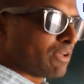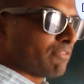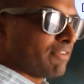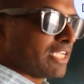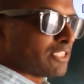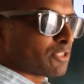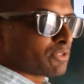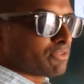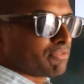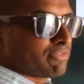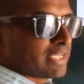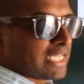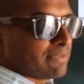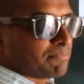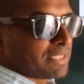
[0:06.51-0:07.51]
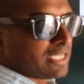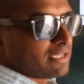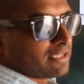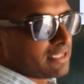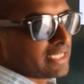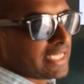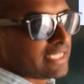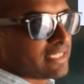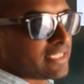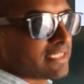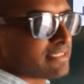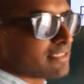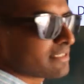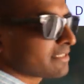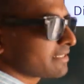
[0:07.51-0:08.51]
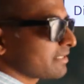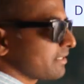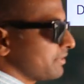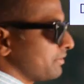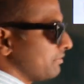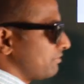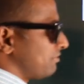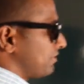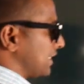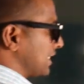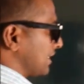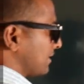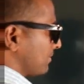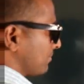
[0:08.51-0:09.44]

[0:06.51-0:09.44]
we should frame it in this way.